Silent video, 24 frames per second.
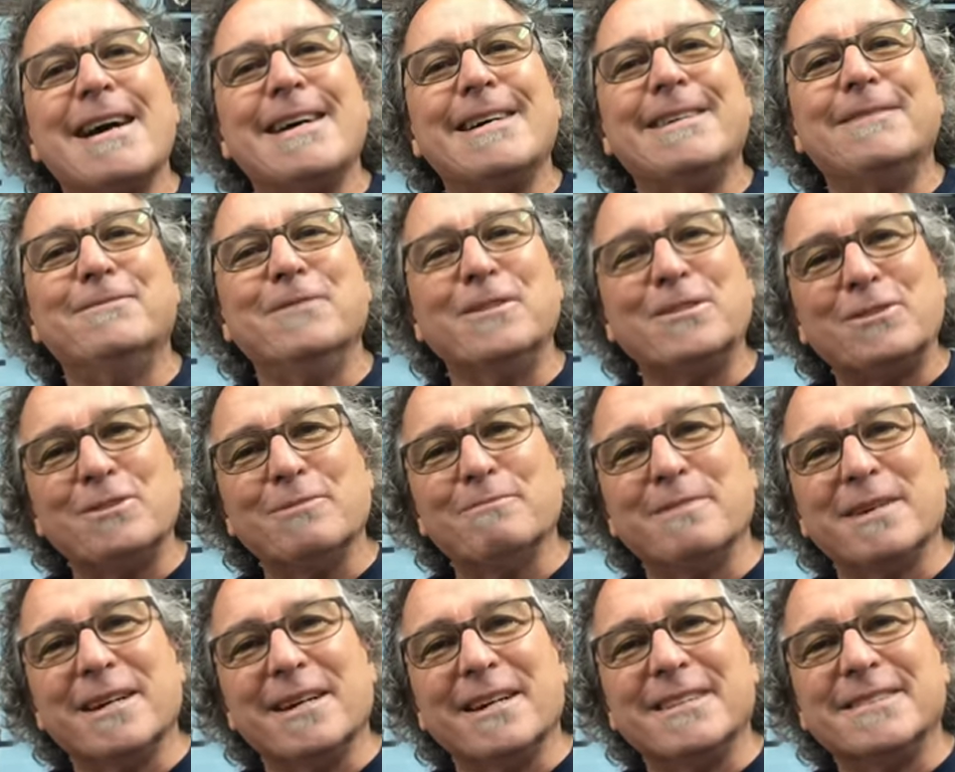with your
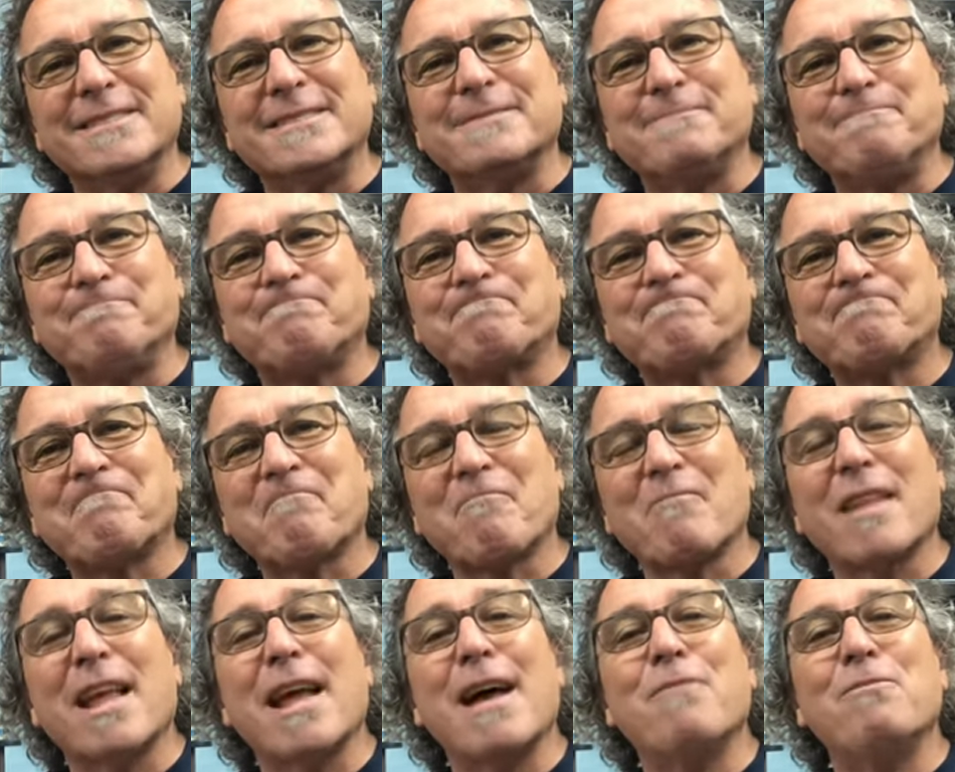buds.
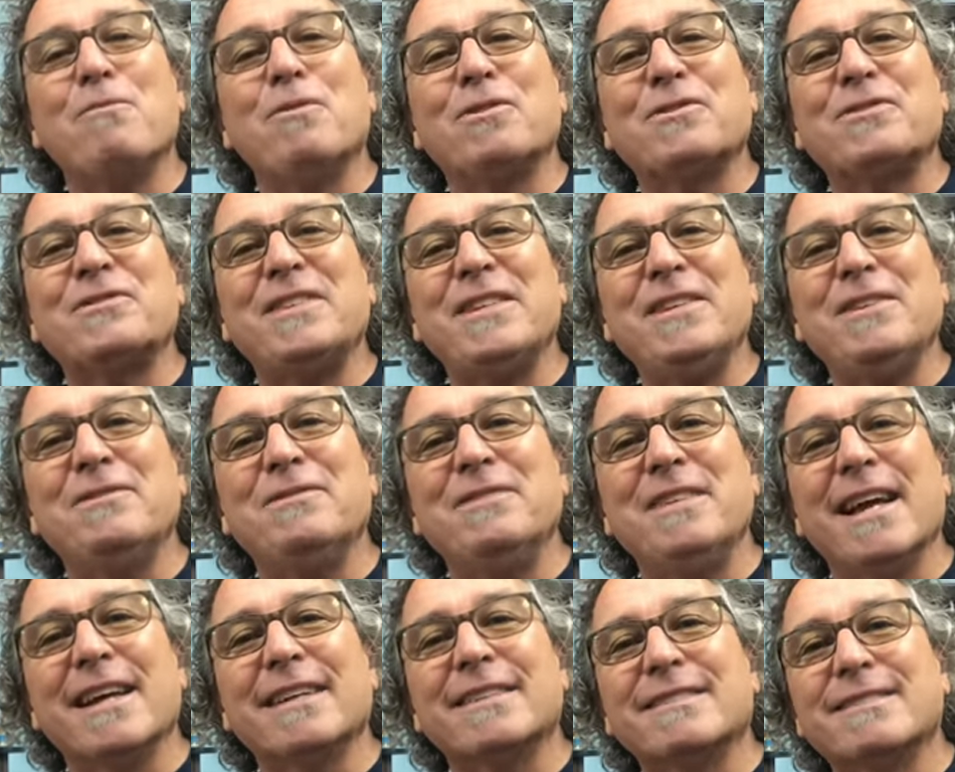And we'll see you
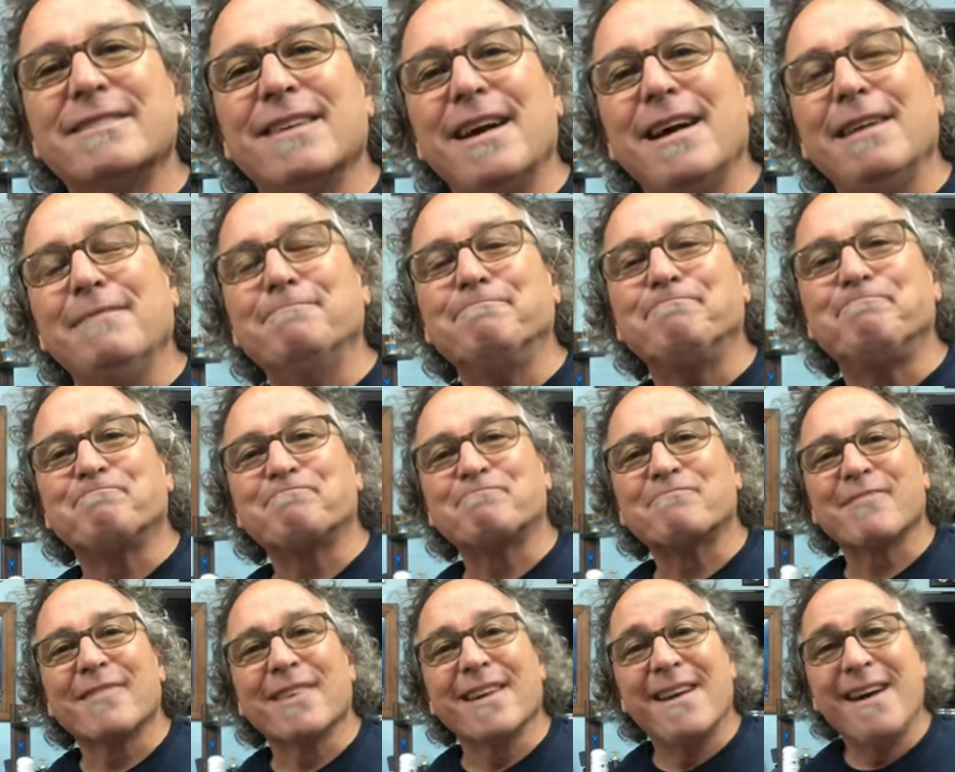next time
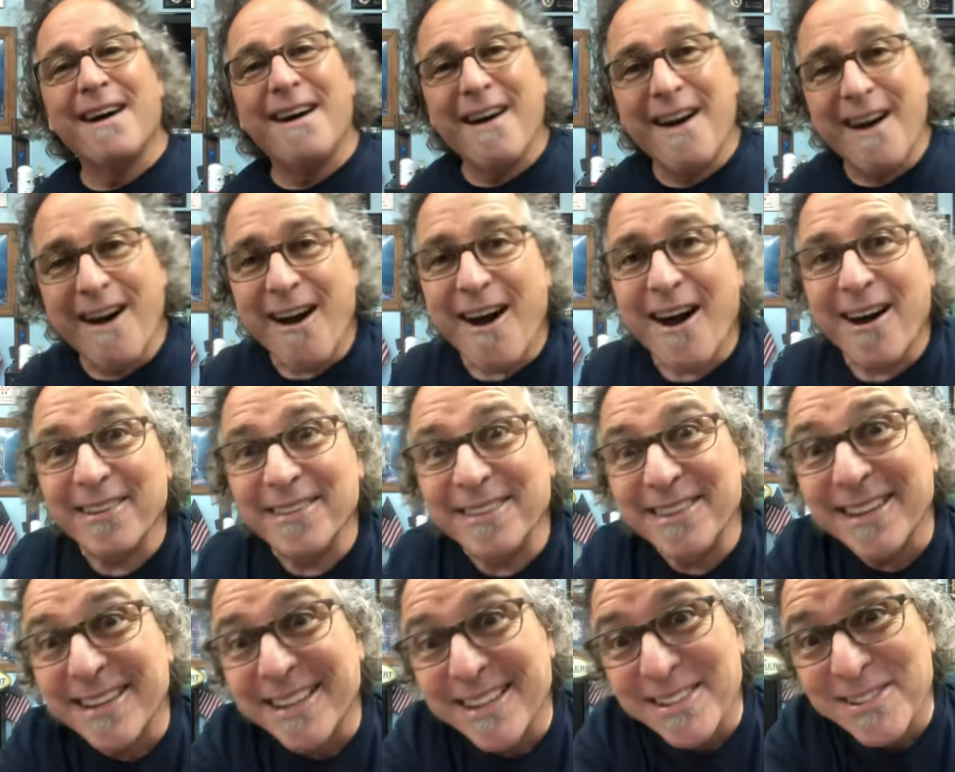on
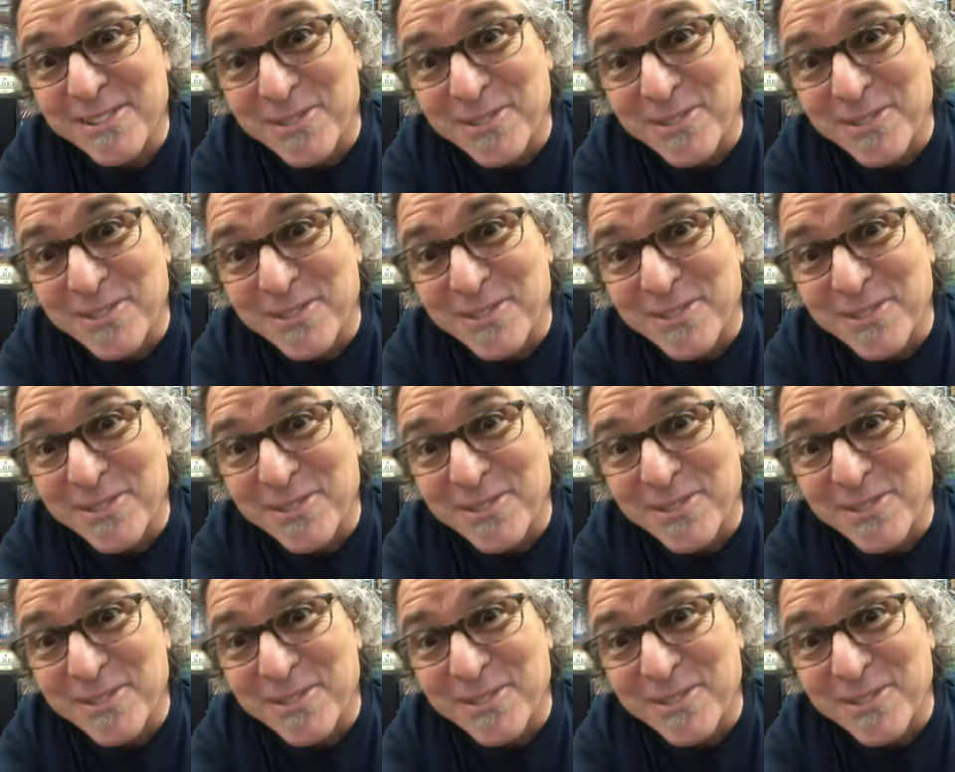Nicky's